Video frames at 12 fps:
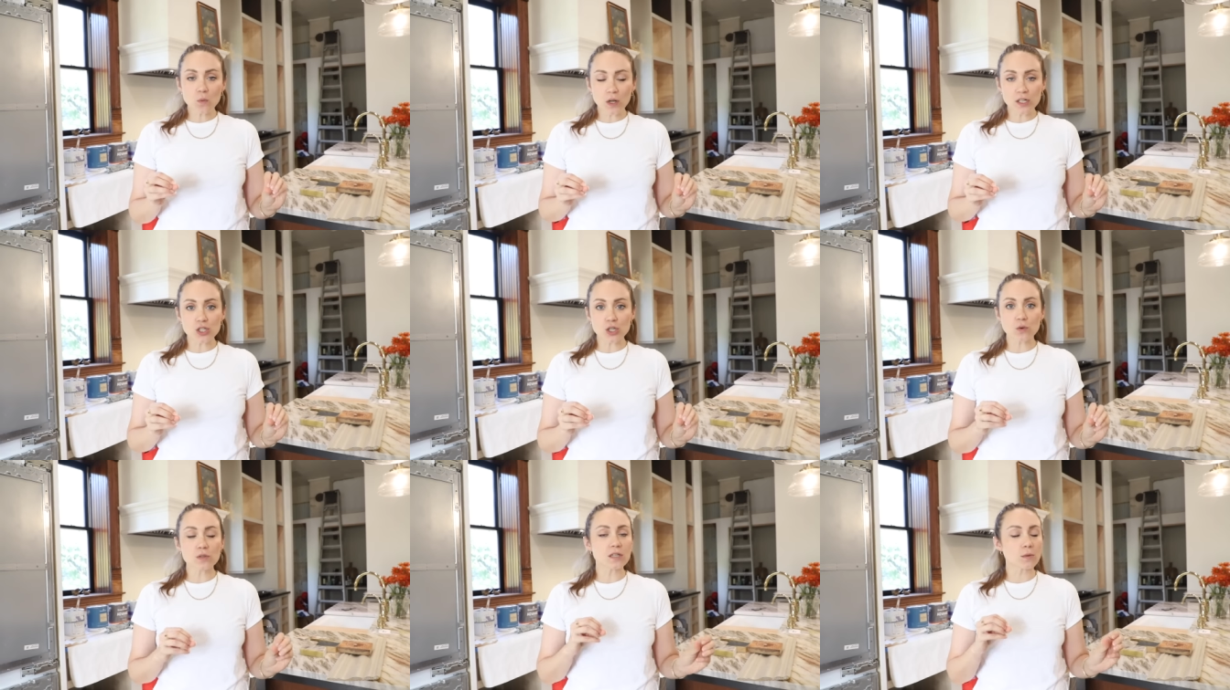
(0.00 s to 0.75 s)
want to
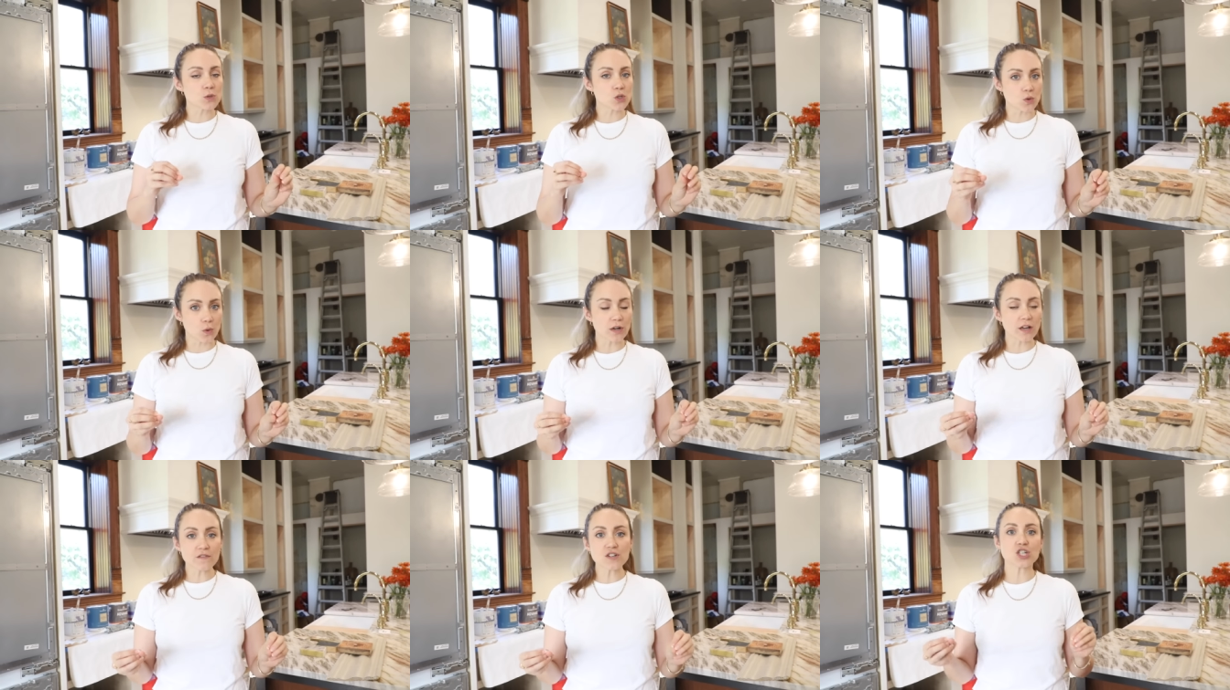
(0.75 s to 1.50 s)
do some sort
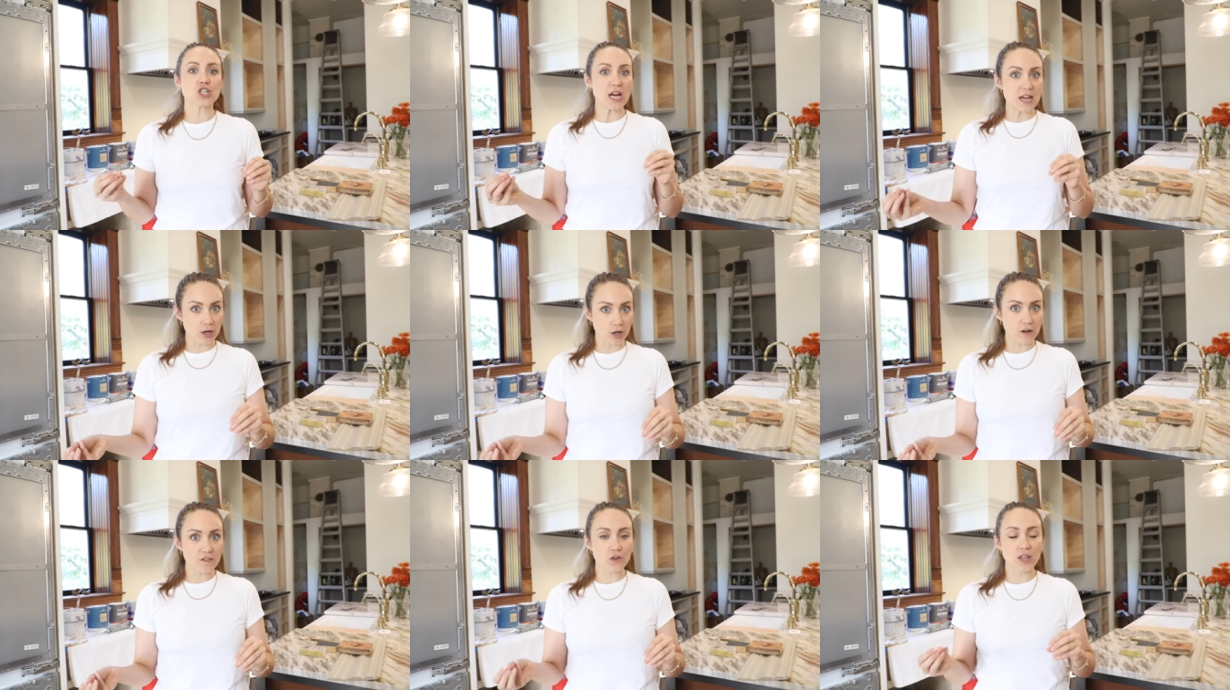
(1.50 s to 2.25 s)
of
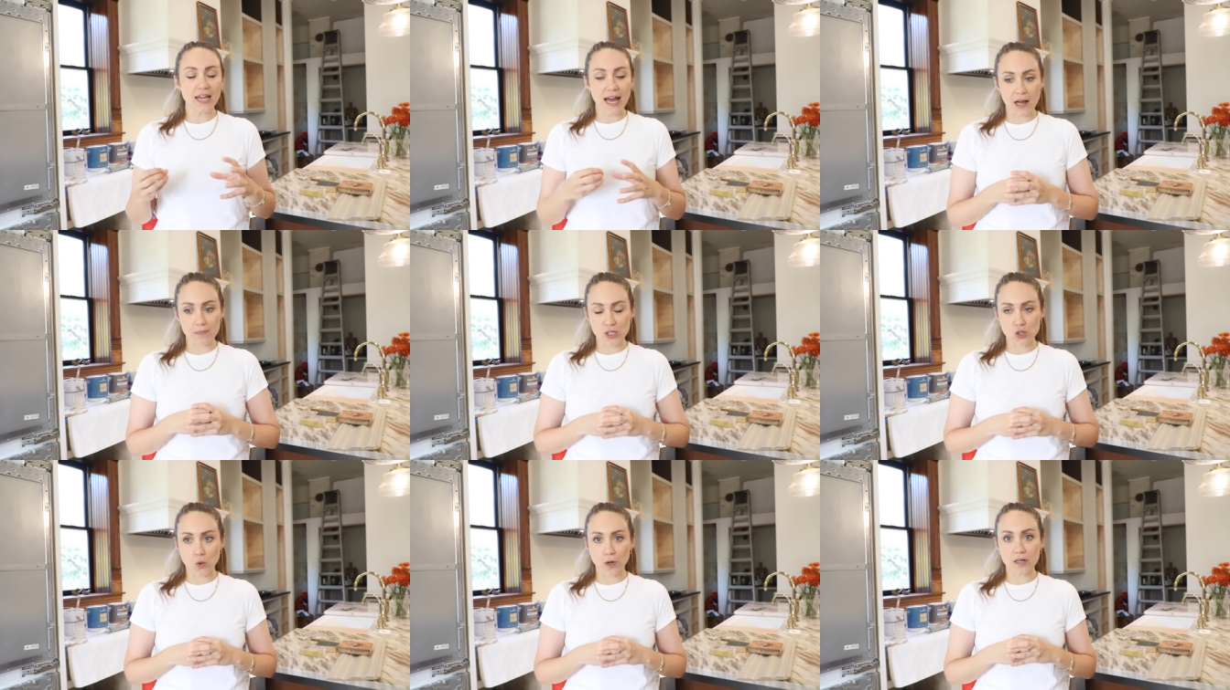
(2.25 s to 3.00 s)
shaker for the cabinet
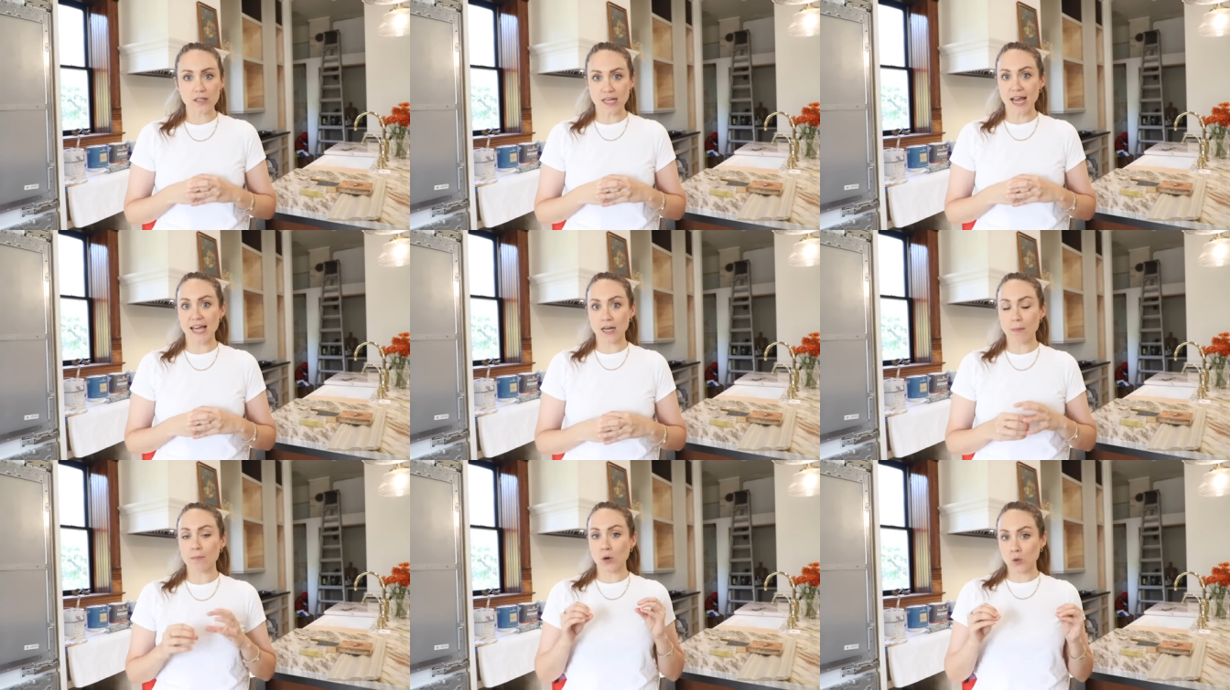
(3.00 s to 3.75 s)
doors and
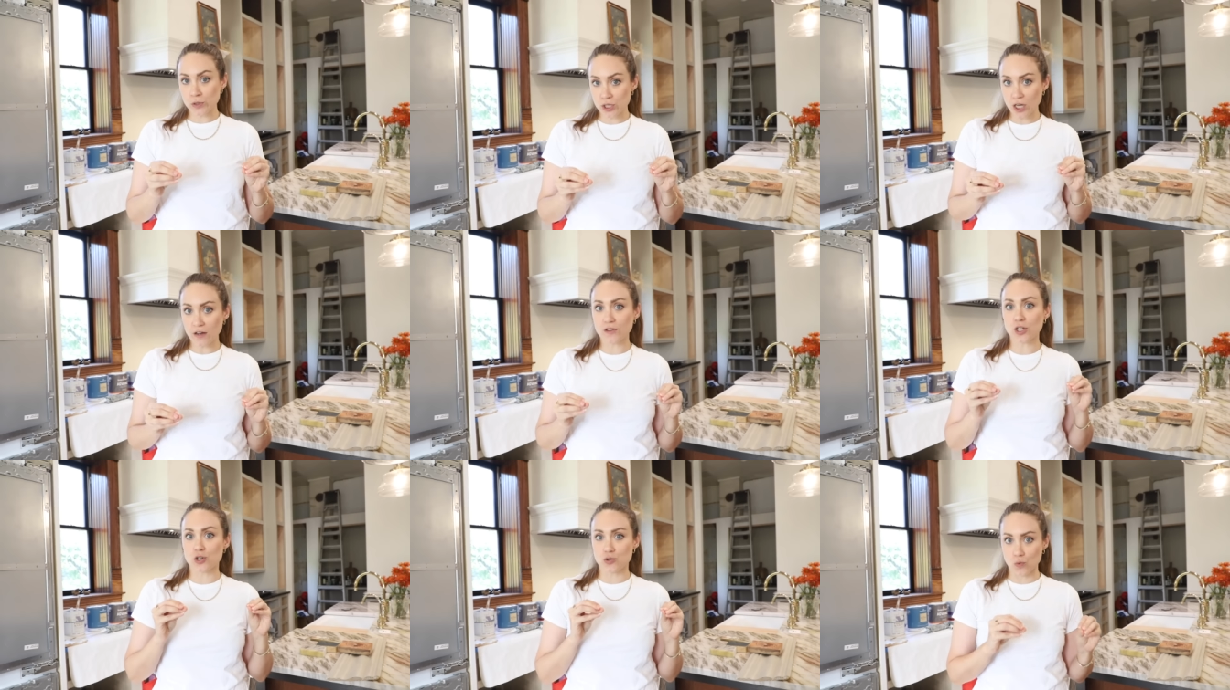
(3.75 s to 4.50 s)
most of
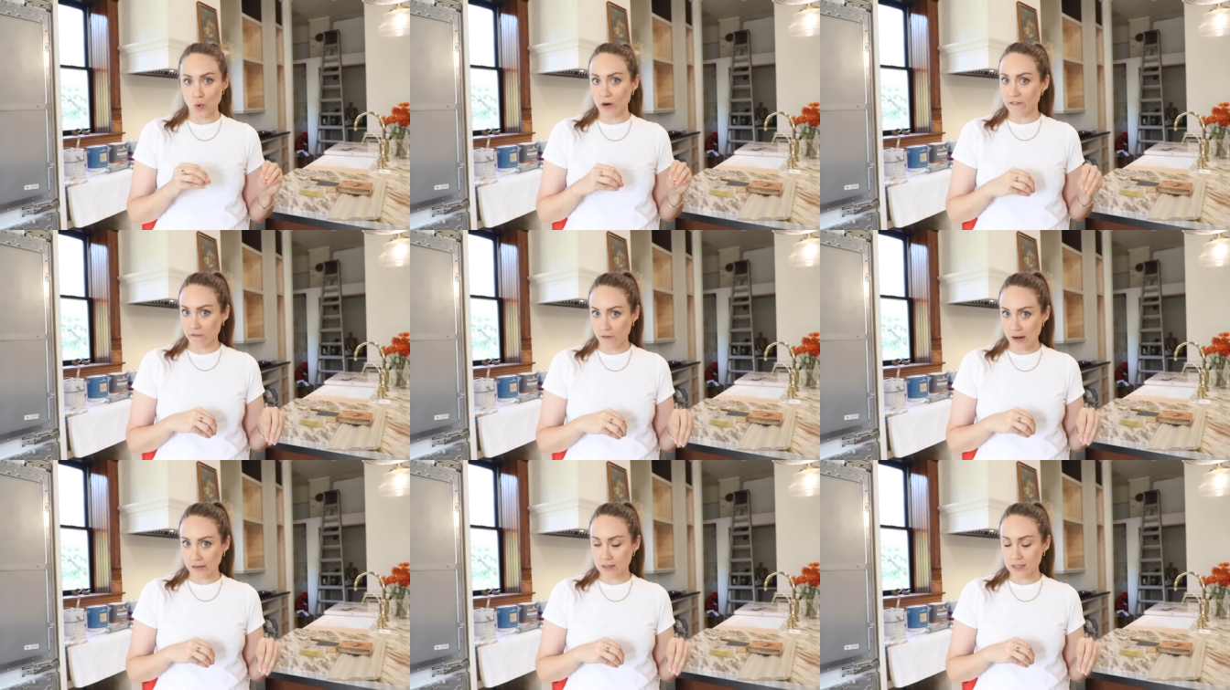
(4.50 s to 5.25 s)
the drawer
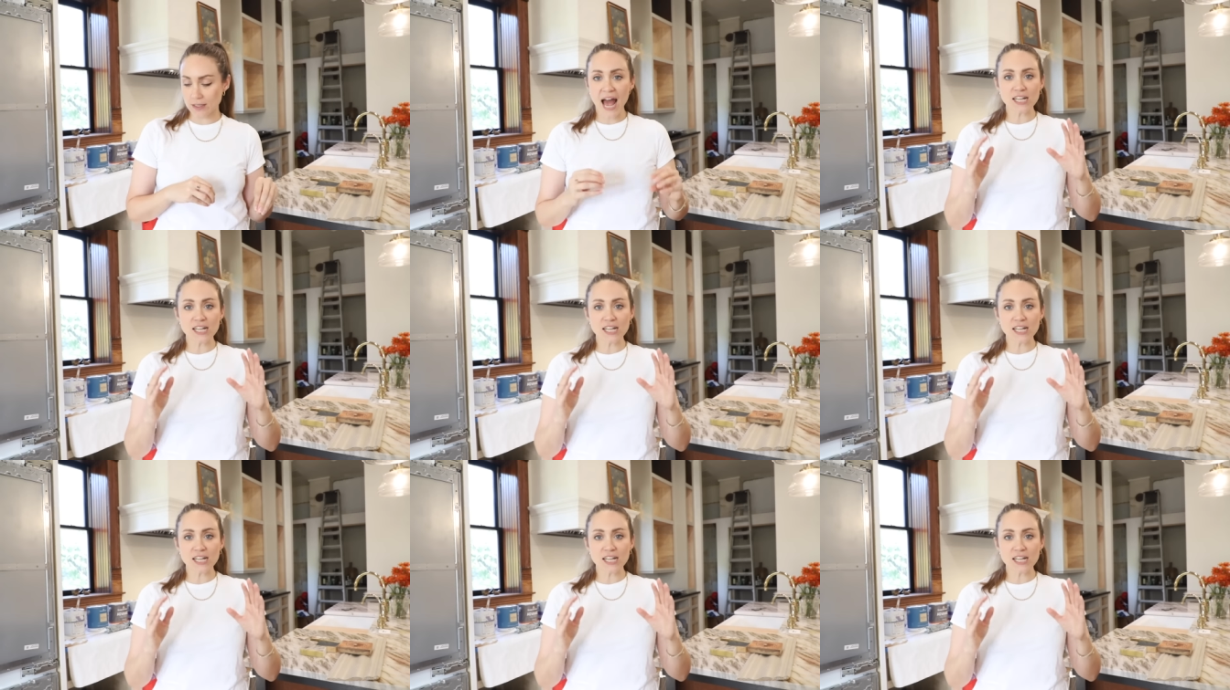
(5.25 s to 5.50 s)
fronts.